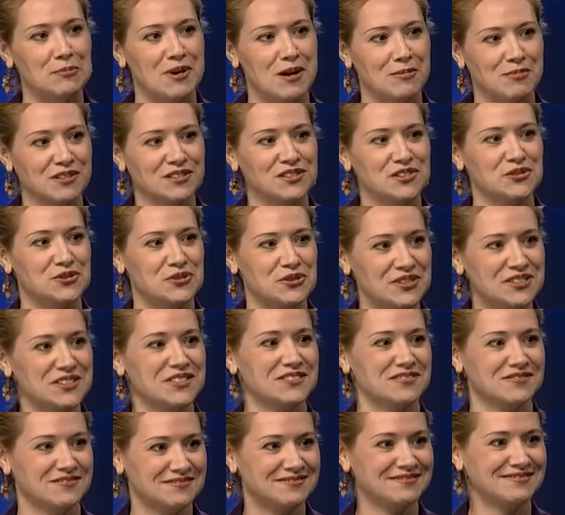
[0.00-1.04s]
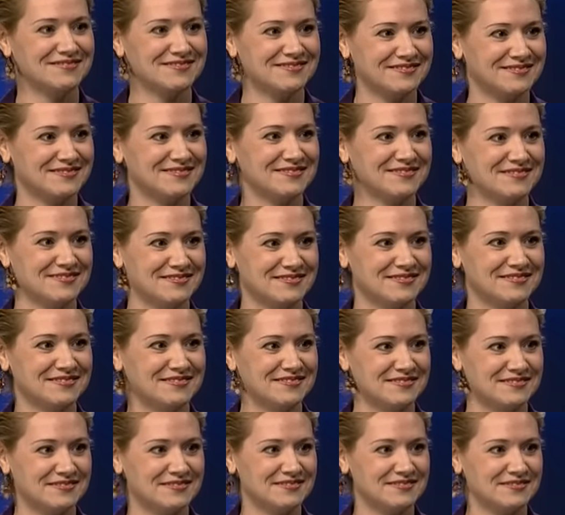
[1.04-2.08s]
Public Schools. And have you been in
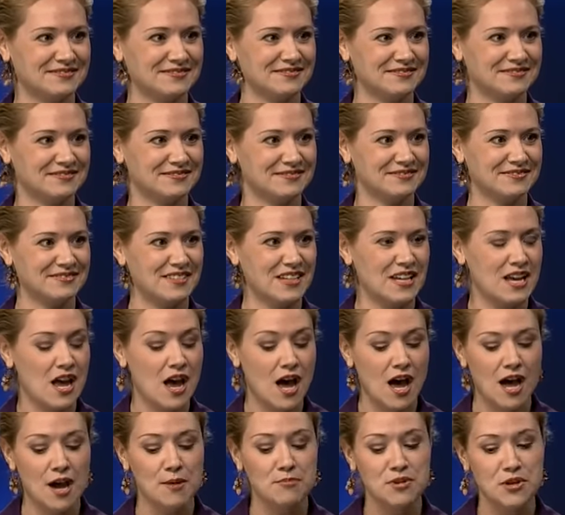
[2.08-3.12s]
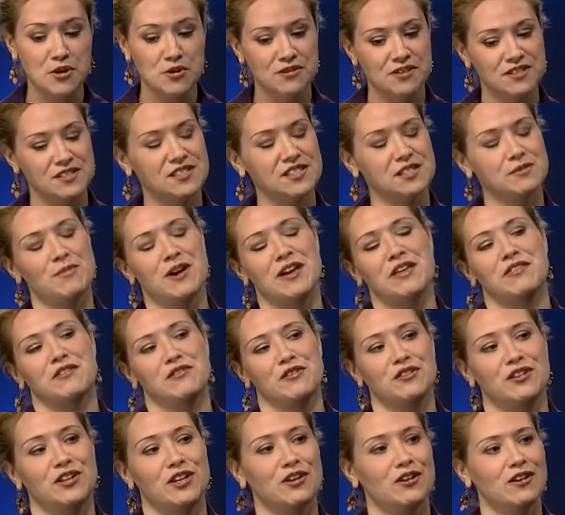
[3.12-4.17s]
Annandale the whole time? Or? Um, no, this is my
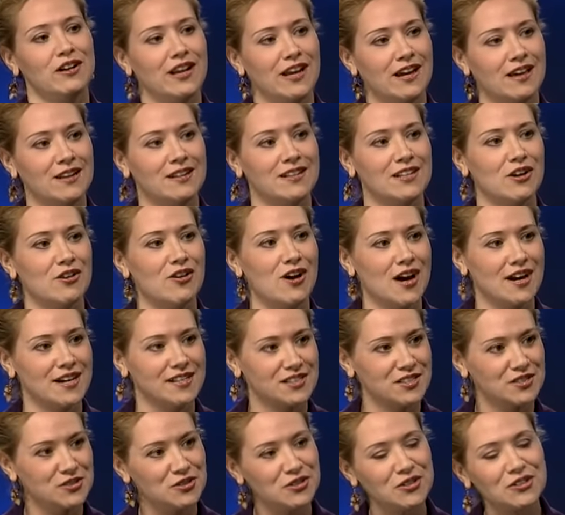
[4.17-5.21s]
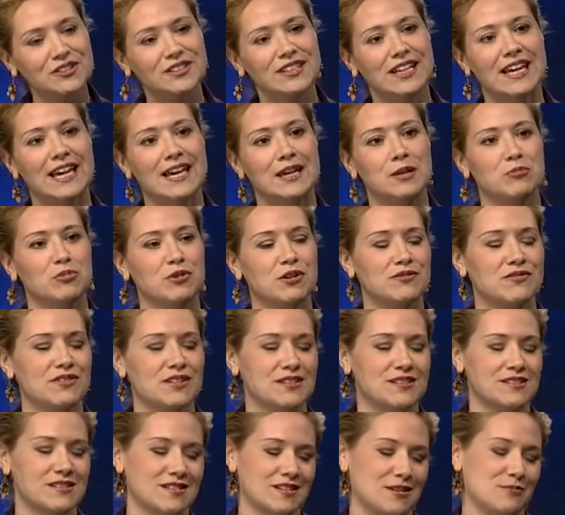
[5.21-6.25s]
third year at Annandale High School. And
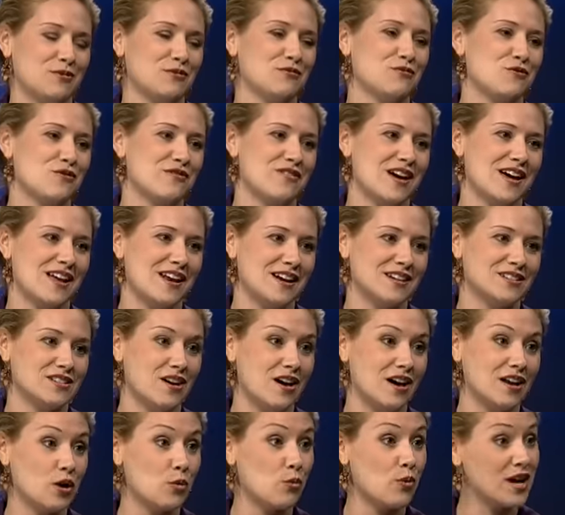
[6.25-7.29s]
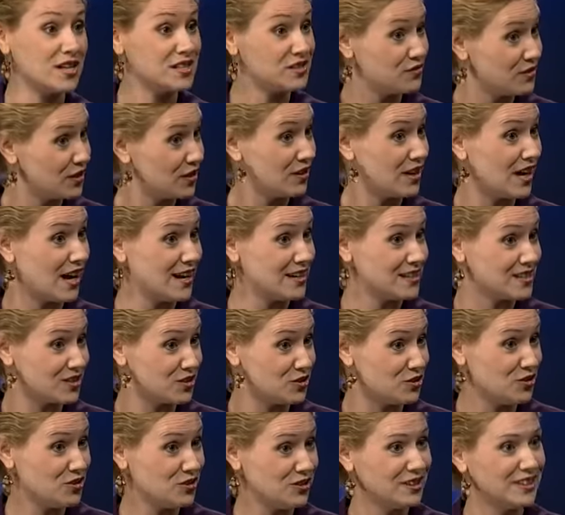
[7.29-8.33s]
previously, before that, I taught at Westfield High
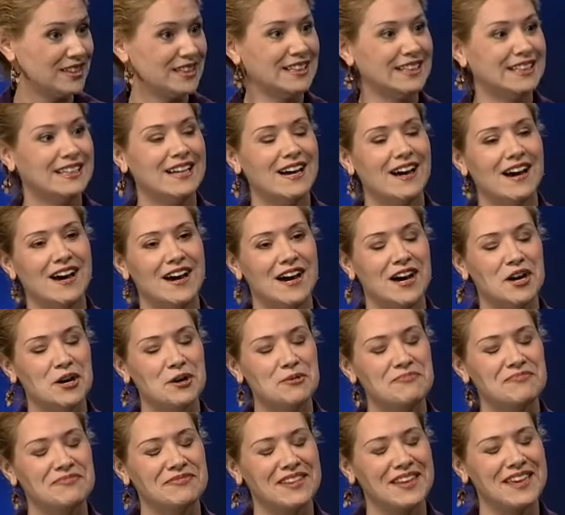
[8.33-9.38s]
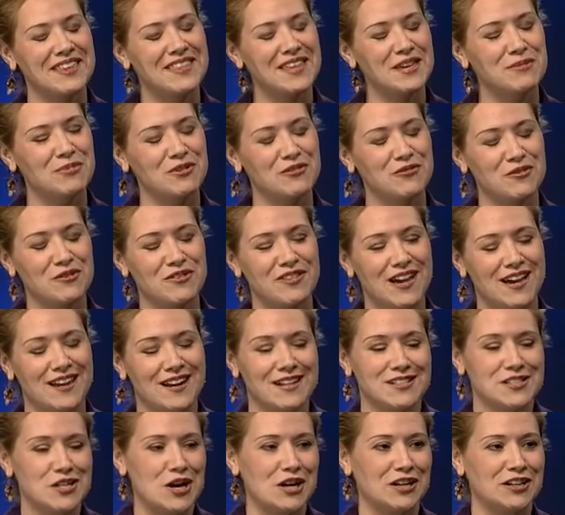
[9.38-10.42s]
School. Okay. Um, and then before that,
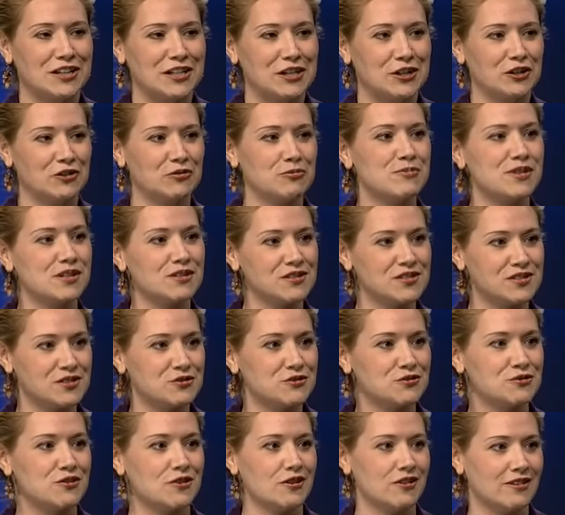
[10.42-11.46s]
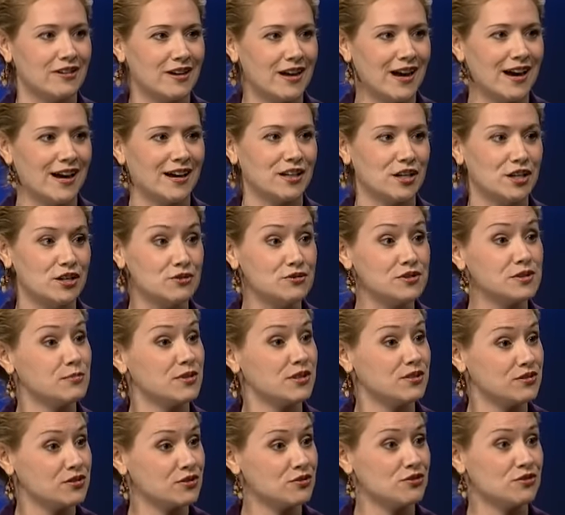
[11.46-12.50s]
I taught a year of middle school at Hughes
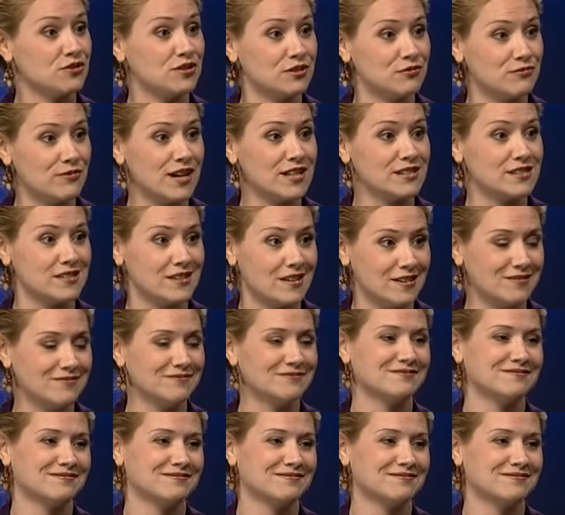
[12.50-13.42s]
Middle School in Reston.